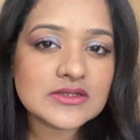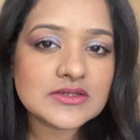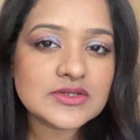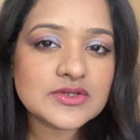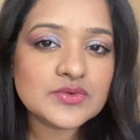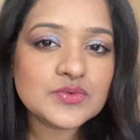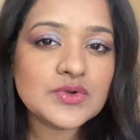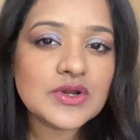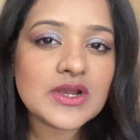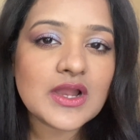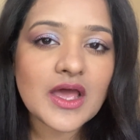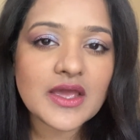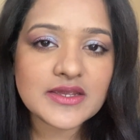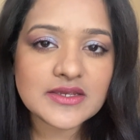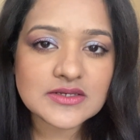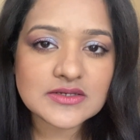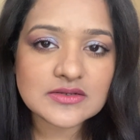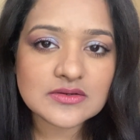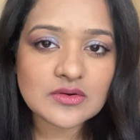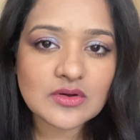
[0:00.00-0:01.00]
too
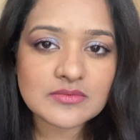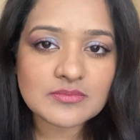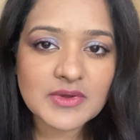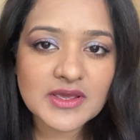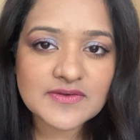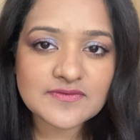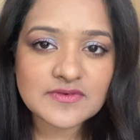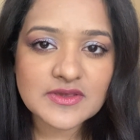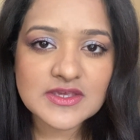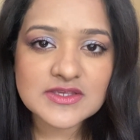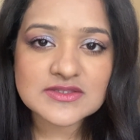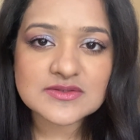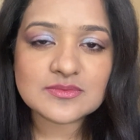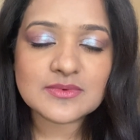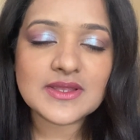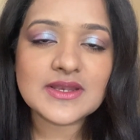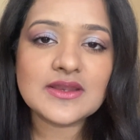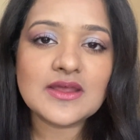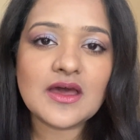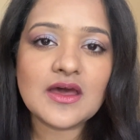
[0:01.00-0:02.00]
light on my face
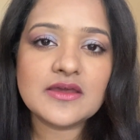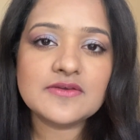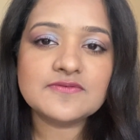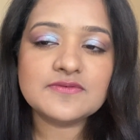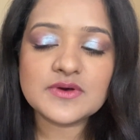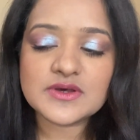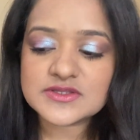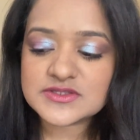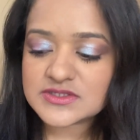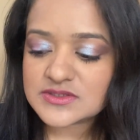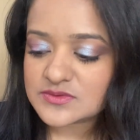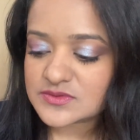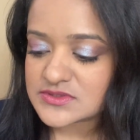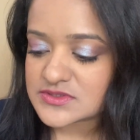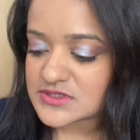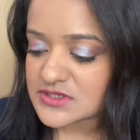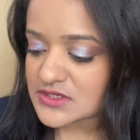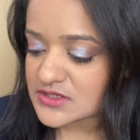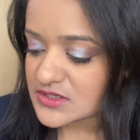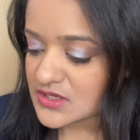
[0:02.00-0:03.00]
when I first used
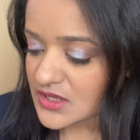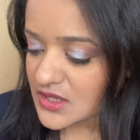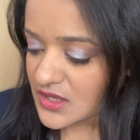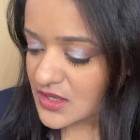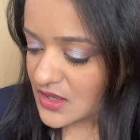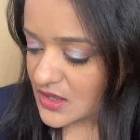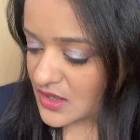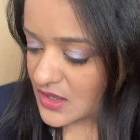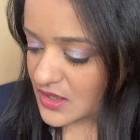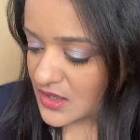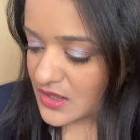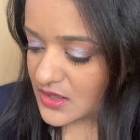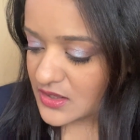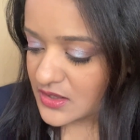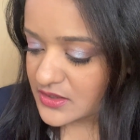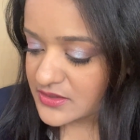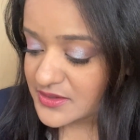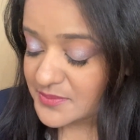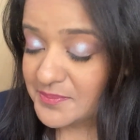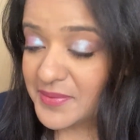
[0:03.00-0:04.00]
it.
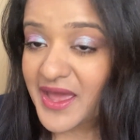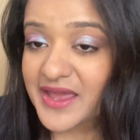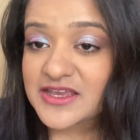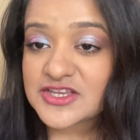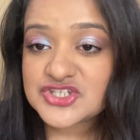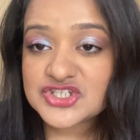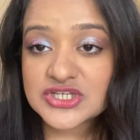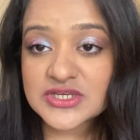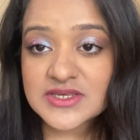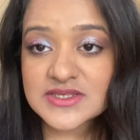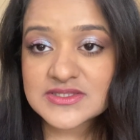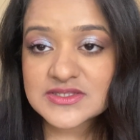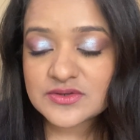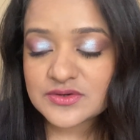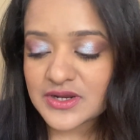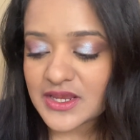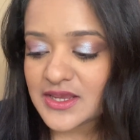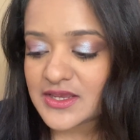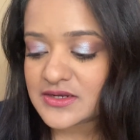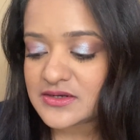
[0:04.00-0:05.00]
The packaging is
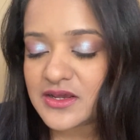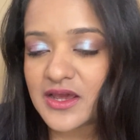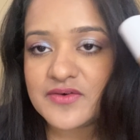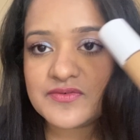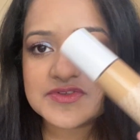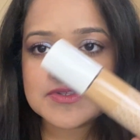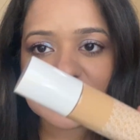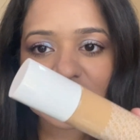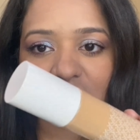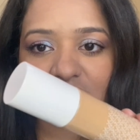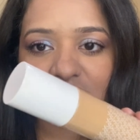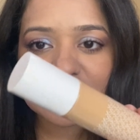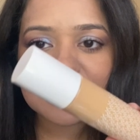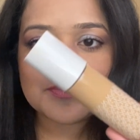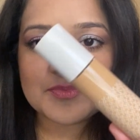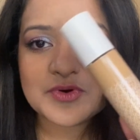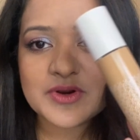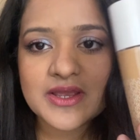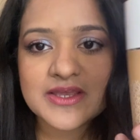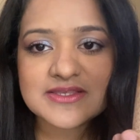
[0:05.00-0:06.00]
great. I was a little
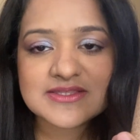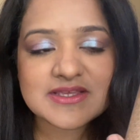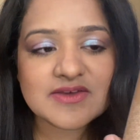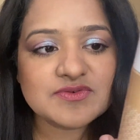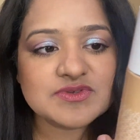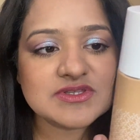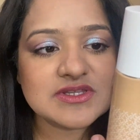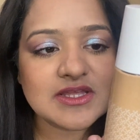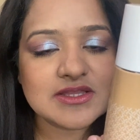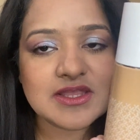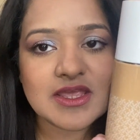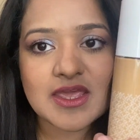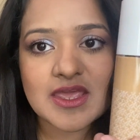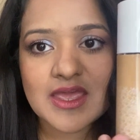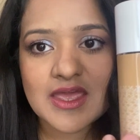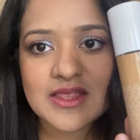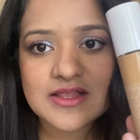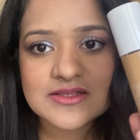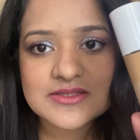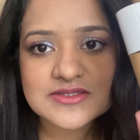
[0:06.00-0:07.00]
surprised there was nothing
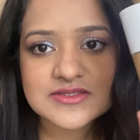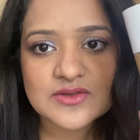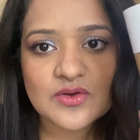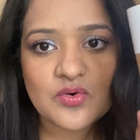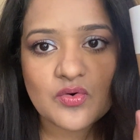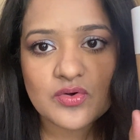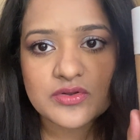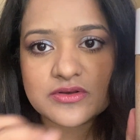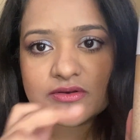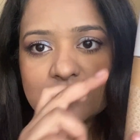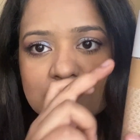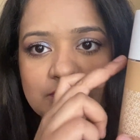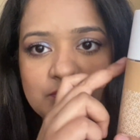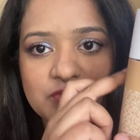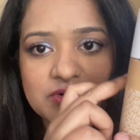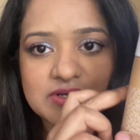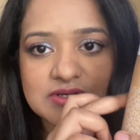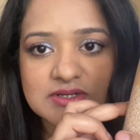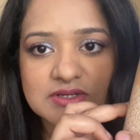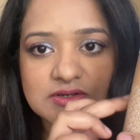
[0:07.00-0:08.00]
else on
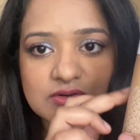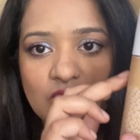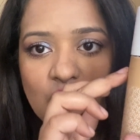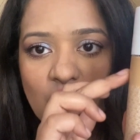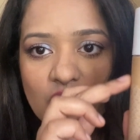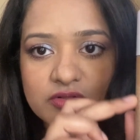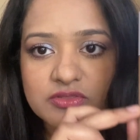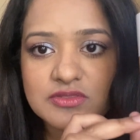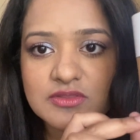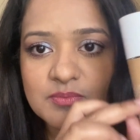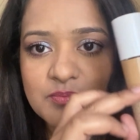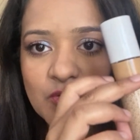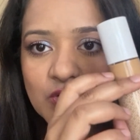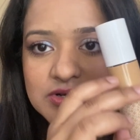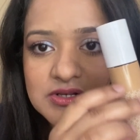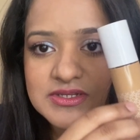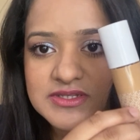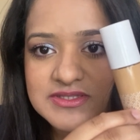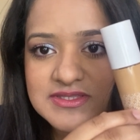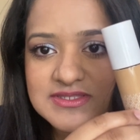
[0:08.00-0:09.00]
printed on the
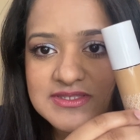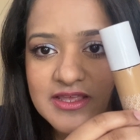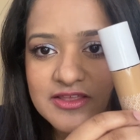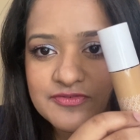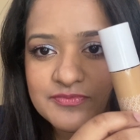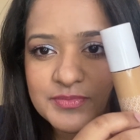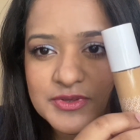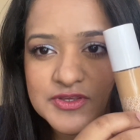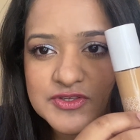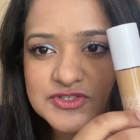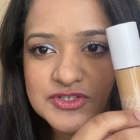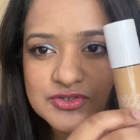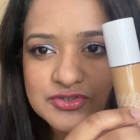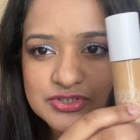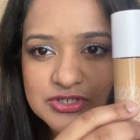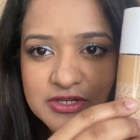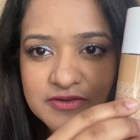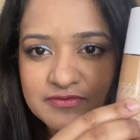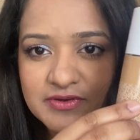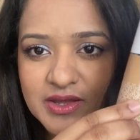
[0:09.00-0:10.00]
bottle itself, because
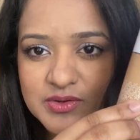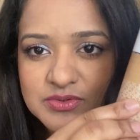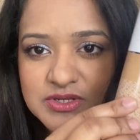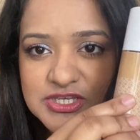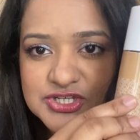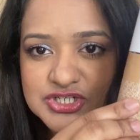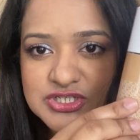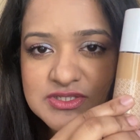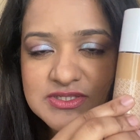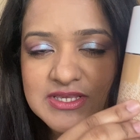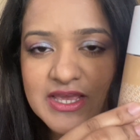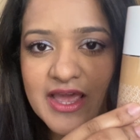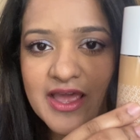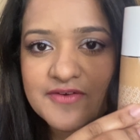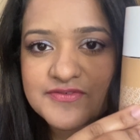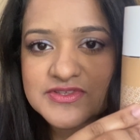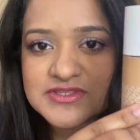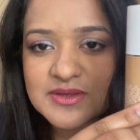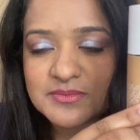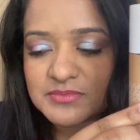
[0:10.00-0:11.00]
usually foundations have
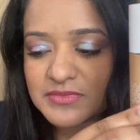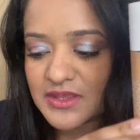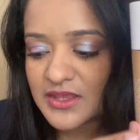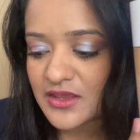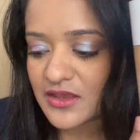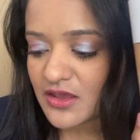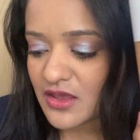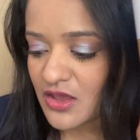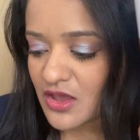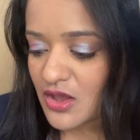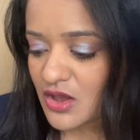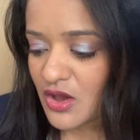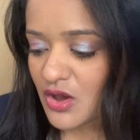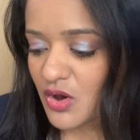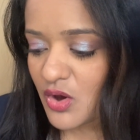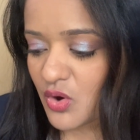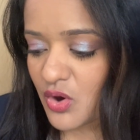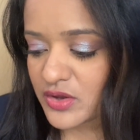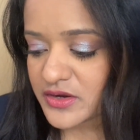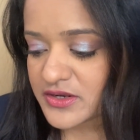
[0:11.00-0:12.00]
something
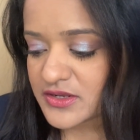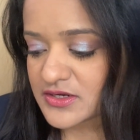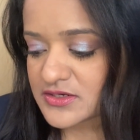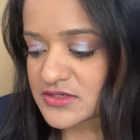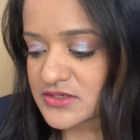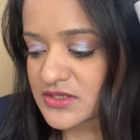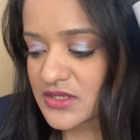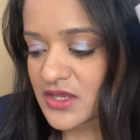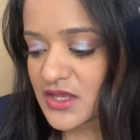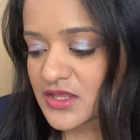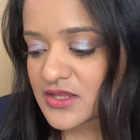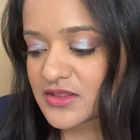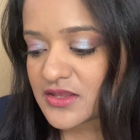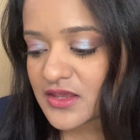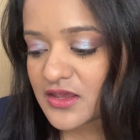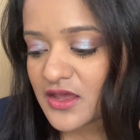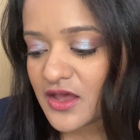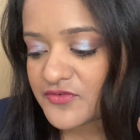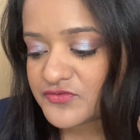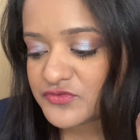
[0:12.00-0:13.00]
on it. The
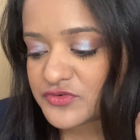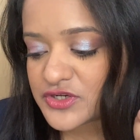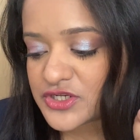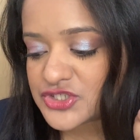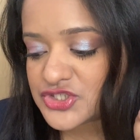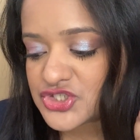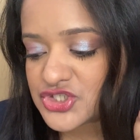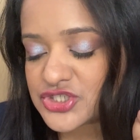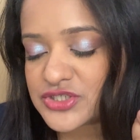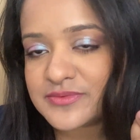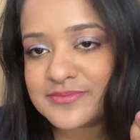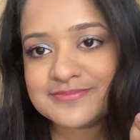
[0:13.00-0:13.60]
coverage,